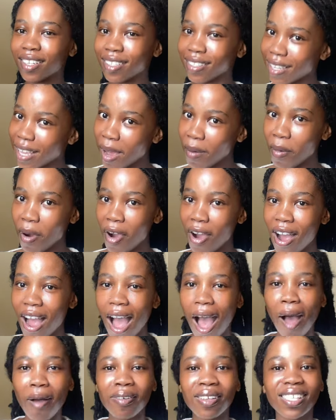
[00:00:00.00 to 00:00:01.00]

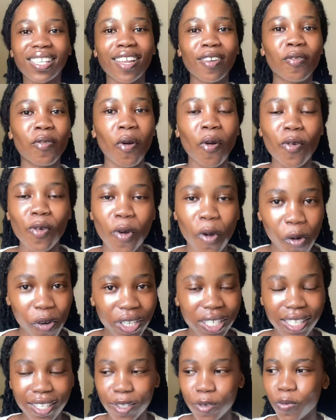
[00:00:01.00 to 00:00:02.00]
Yabo, abazali will
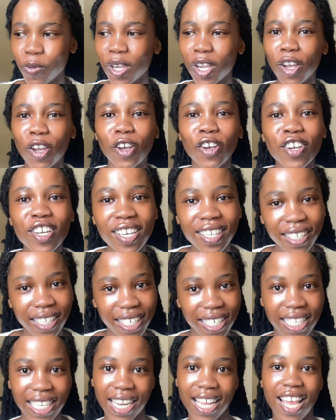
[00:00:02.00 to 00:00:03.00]
notice. We
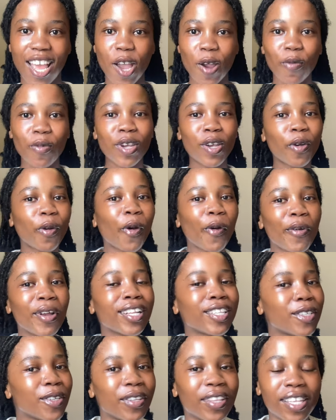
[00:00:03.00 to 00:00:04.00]
good. We
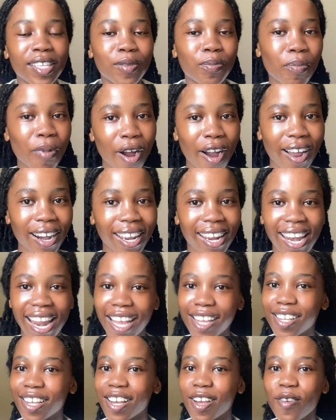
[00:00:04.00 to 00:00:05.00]
going to this party
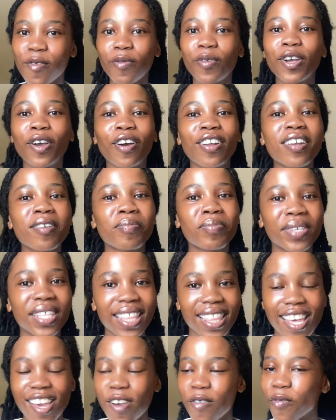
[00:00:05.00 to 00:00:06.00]
like we're going to be
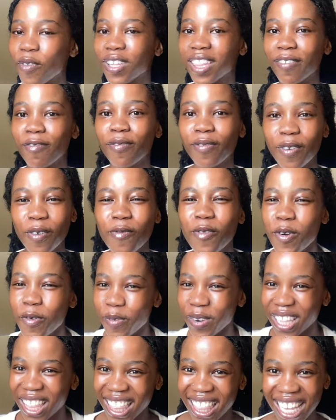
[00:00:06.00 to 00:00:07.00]
there with we
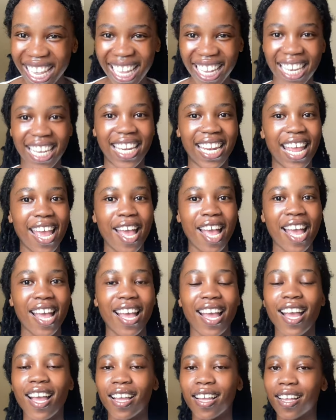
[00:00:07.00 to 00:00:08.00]
within.
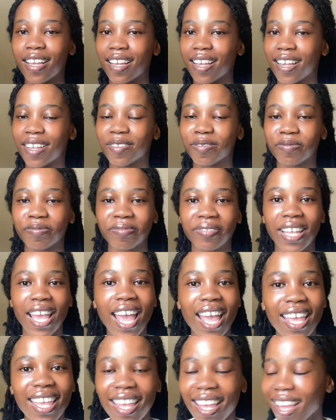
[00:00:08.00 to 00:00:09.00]

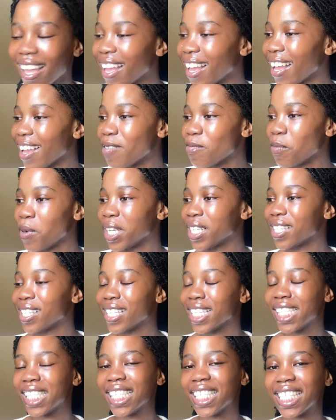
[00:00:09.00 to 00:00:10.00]
Hey.
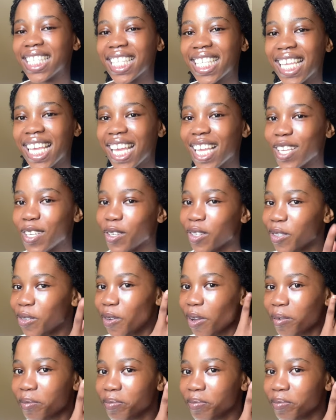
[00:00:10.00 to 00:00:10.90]
Masitis years.